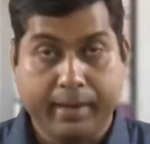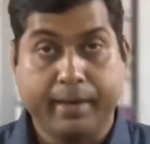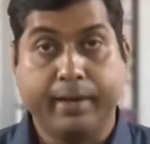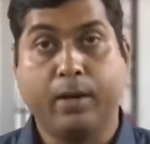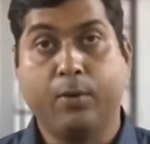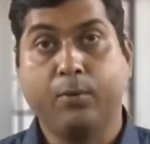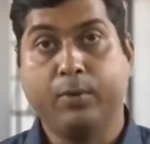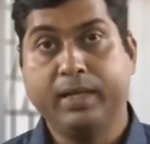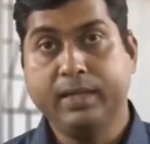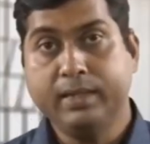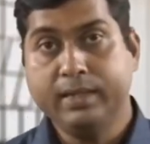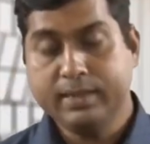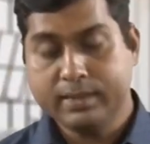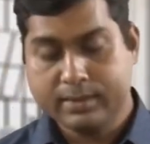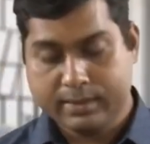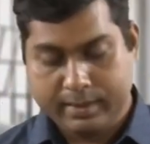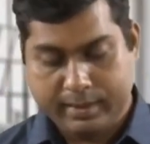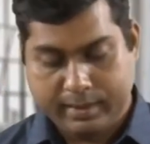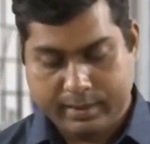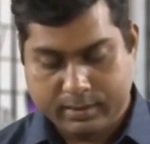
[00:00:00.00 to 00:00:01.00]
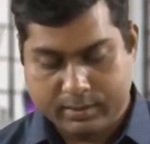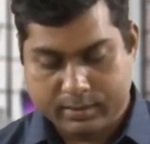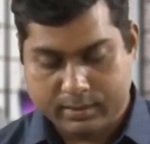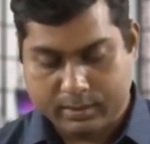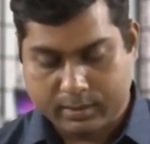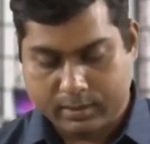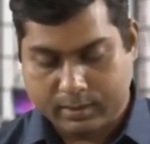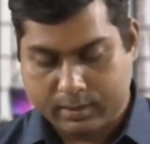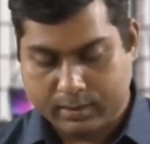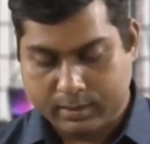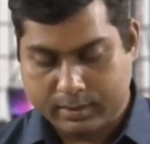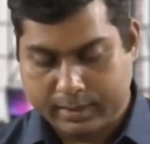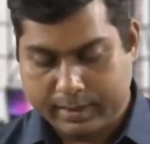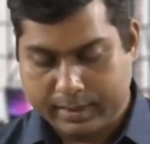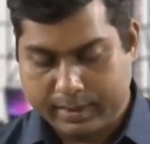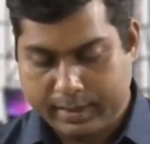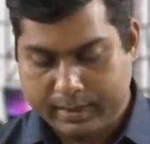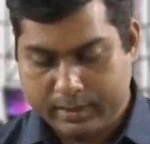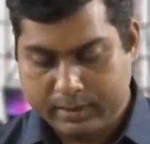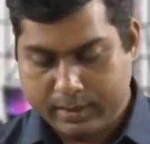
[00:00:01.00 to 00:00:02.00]
Now, in this case uh,
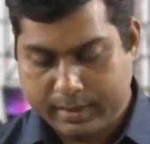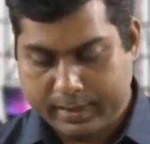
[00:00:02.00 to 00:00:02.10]
again the